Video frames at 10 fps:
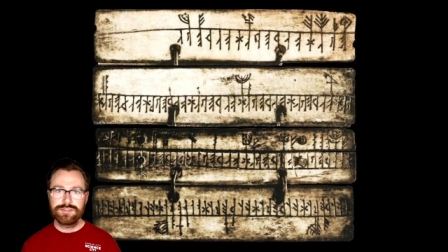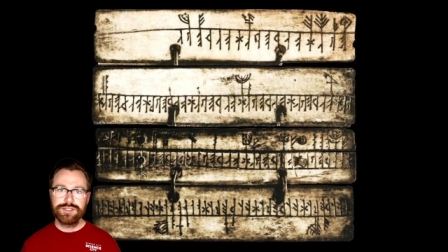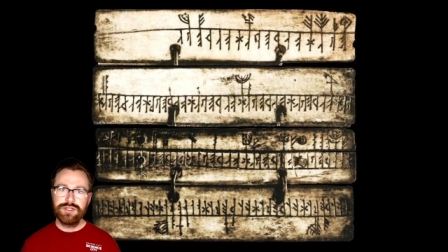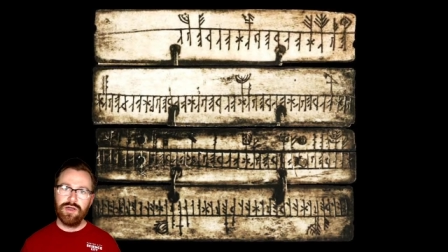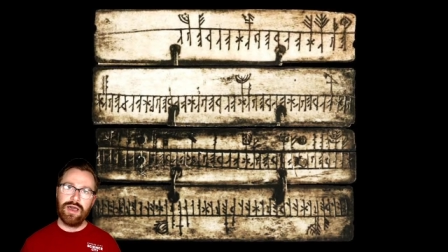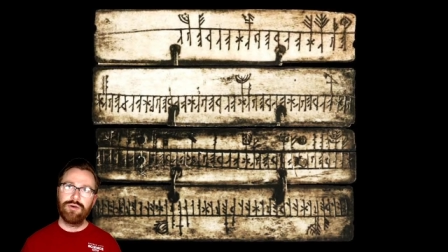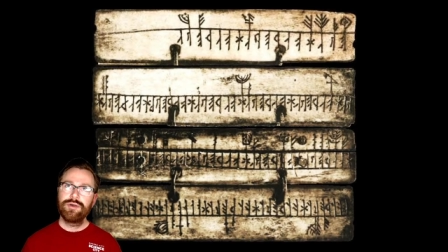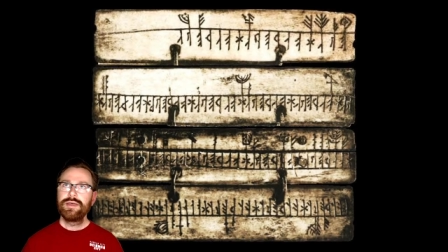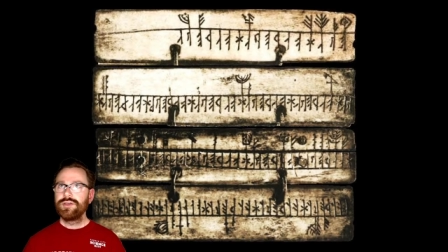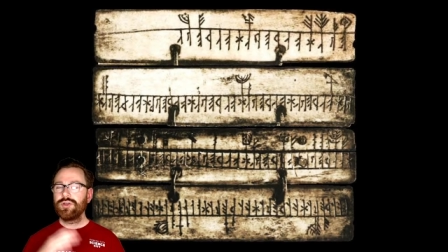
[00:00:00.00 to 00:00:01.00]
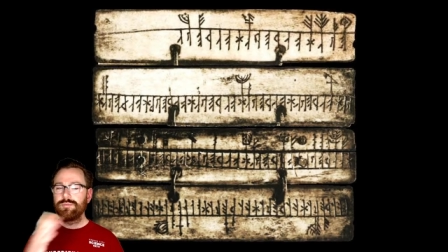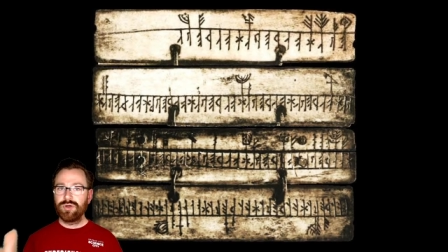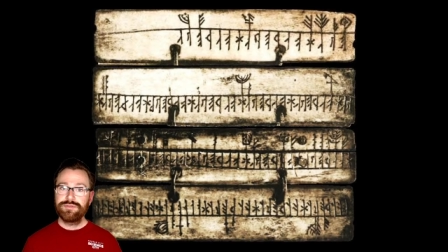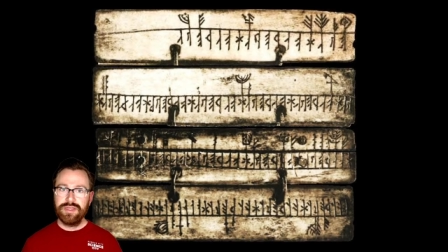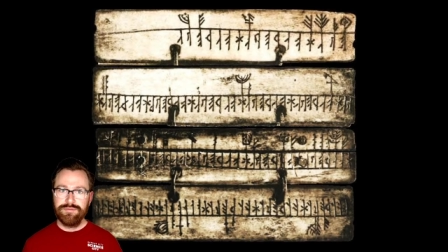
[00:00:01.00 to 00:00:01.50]
So you know how your
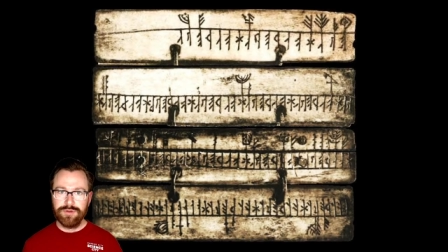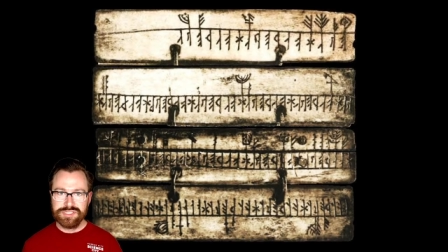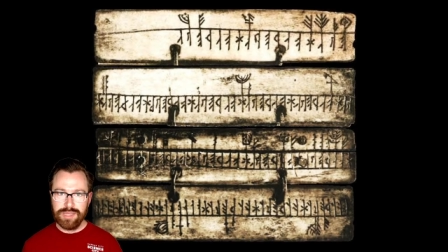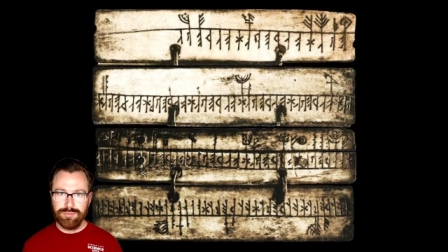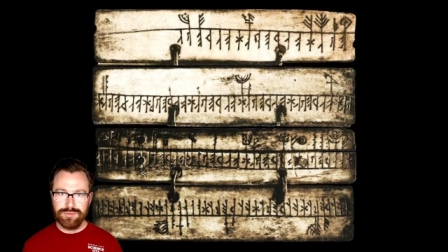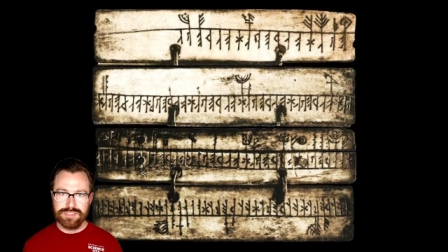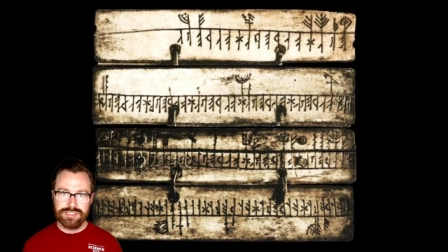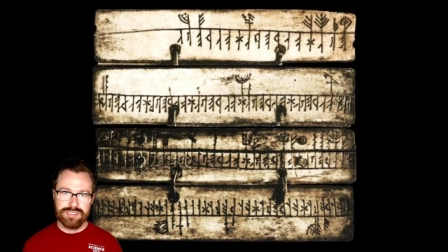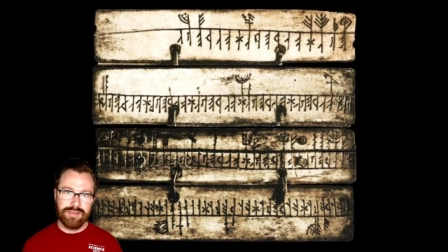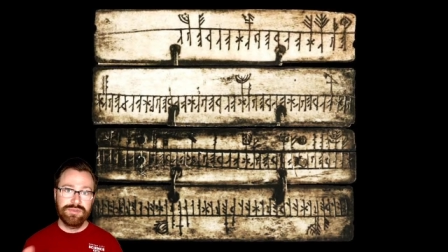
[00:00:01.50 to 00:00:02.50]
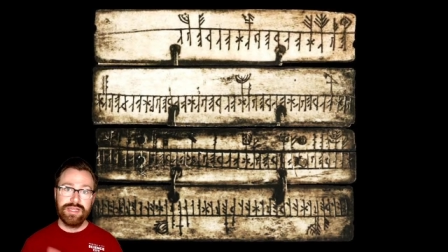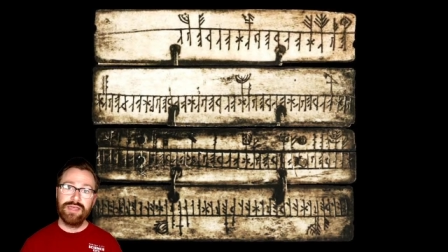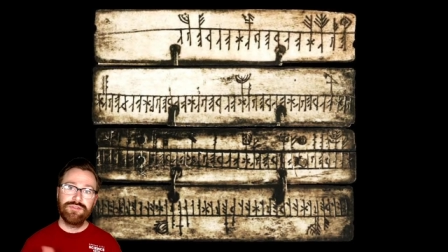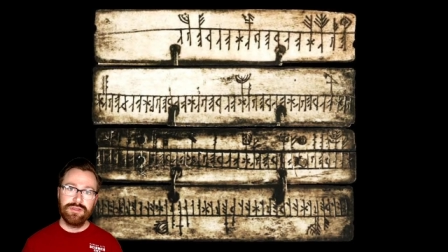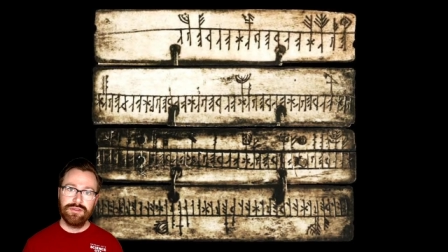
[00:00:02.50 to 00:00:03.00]
birthday, for example, is the same day
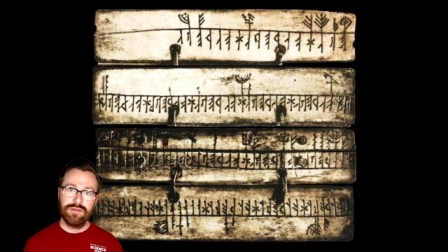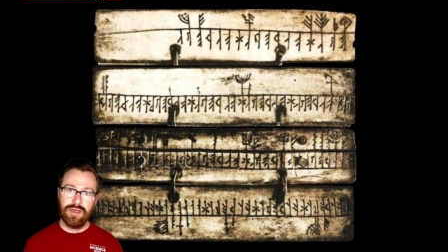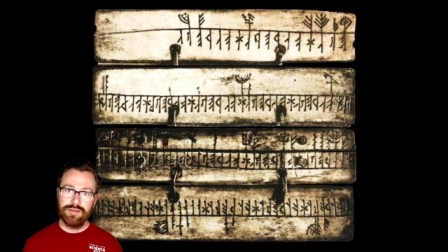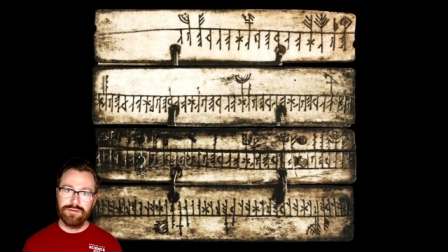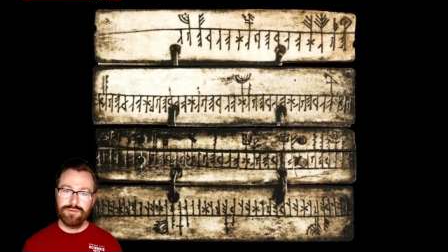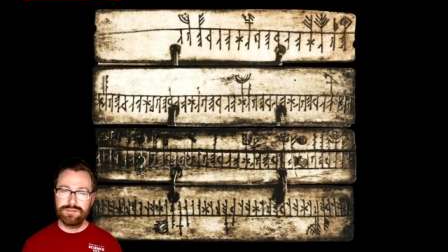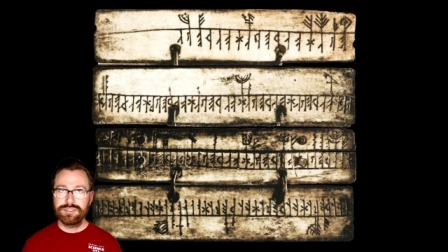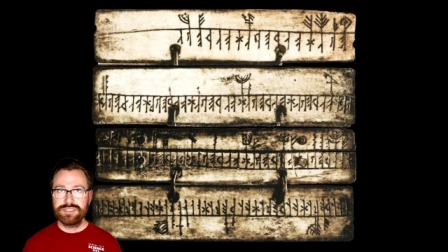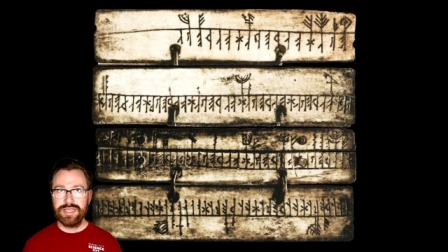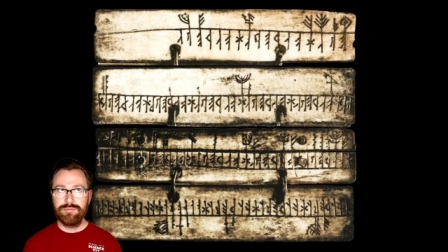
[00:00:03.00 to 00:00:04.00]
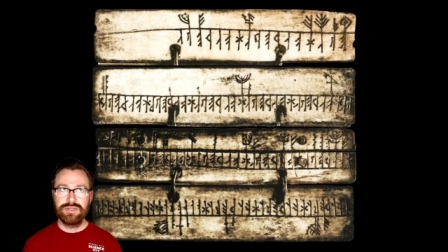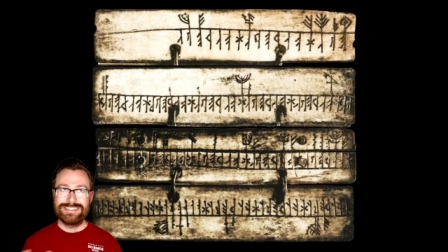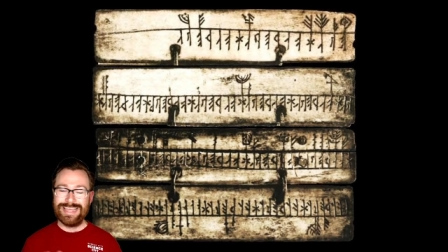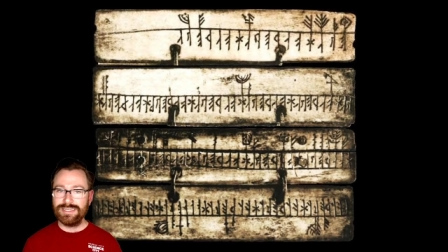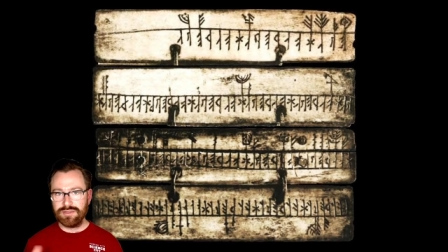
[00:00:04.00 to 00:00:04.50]
of the uh, is the same
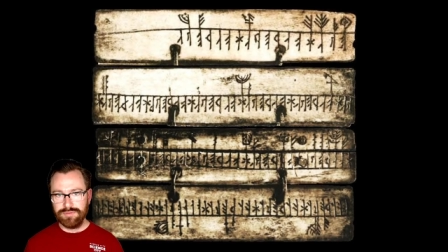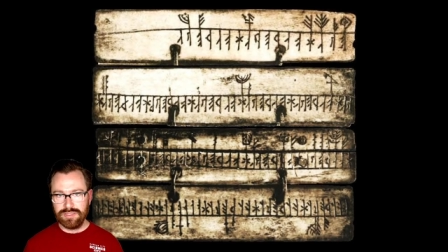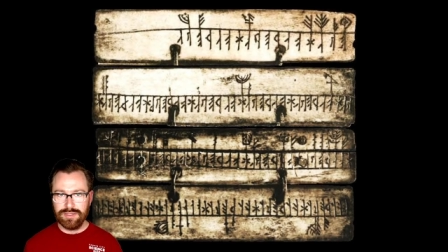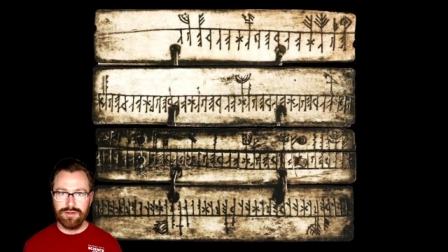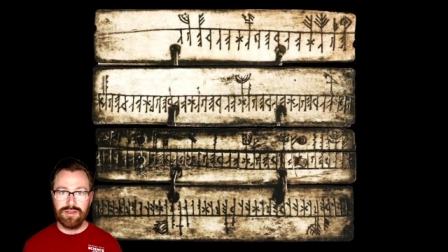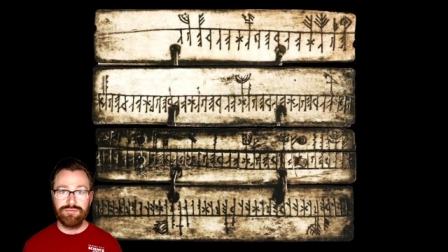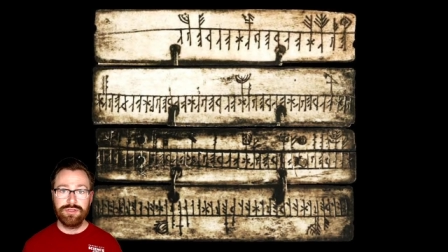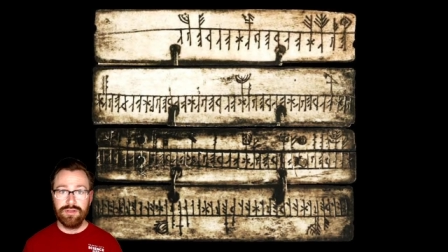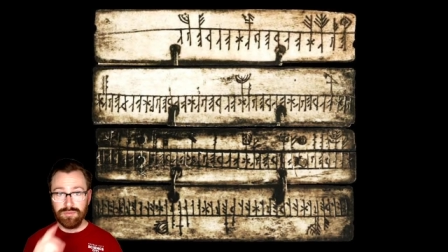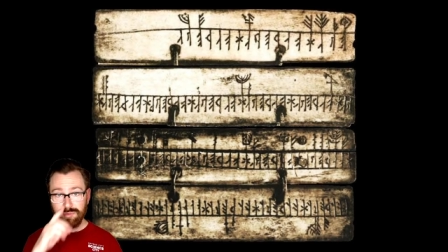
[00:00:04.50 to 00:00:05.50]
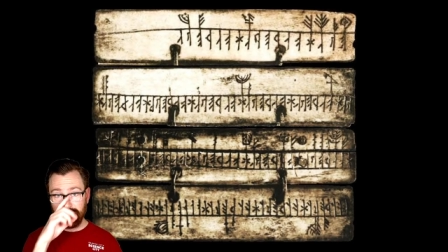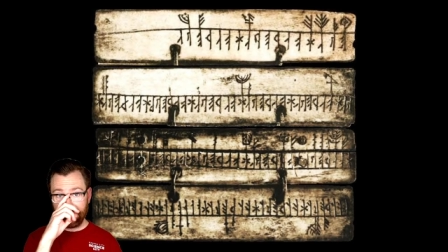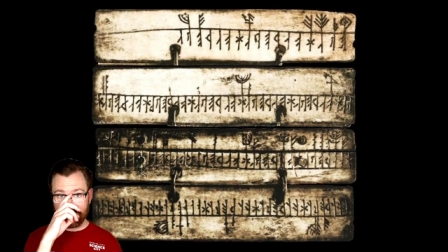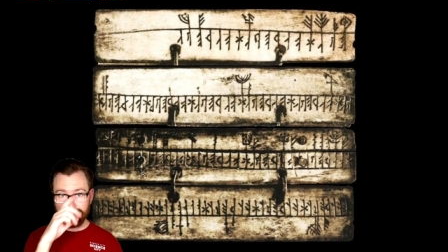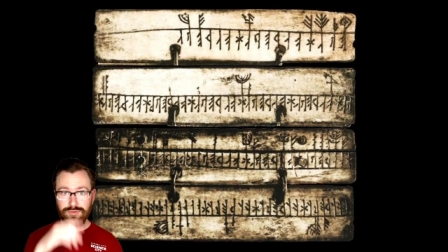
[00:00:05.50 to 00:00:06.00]
date of the year every year, but it
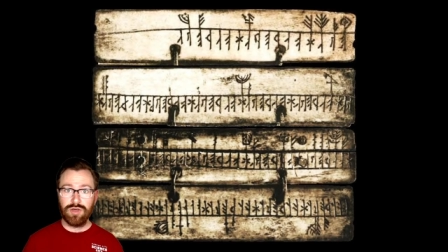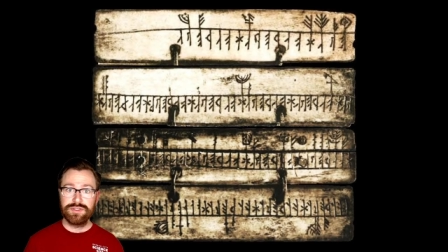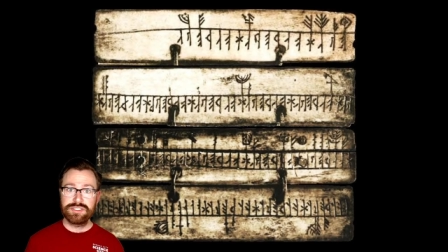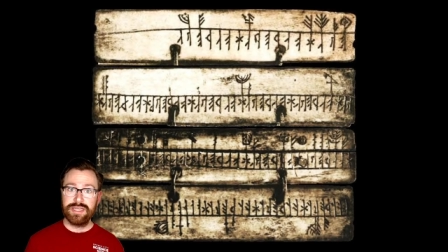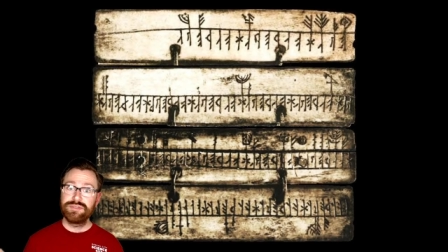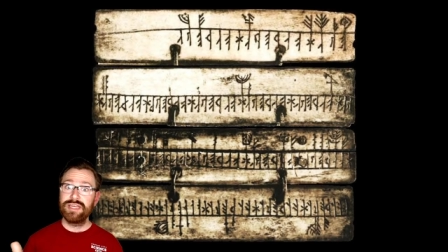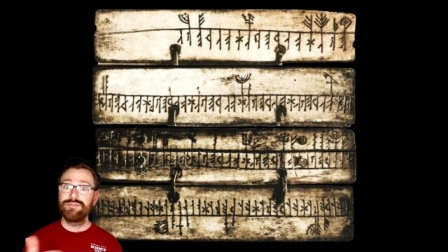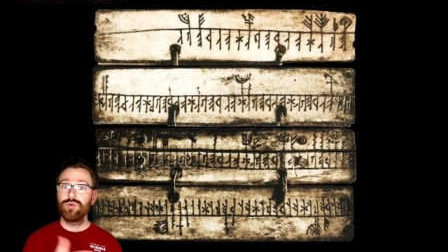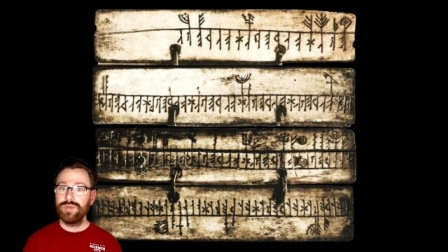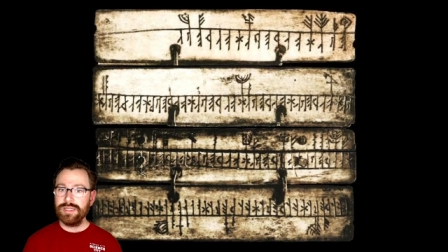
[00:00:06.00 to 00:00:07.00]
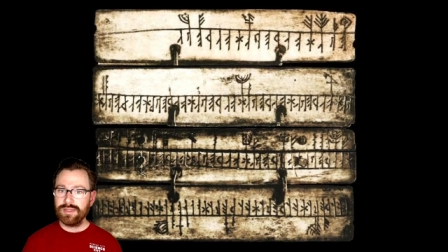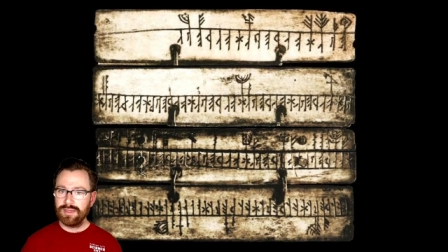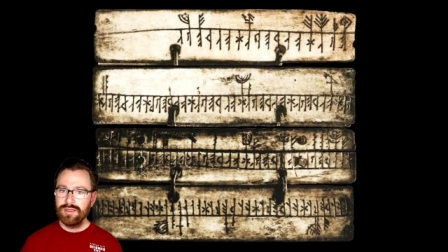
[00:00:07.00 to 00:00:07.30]
doesn't fall on the same day of the week.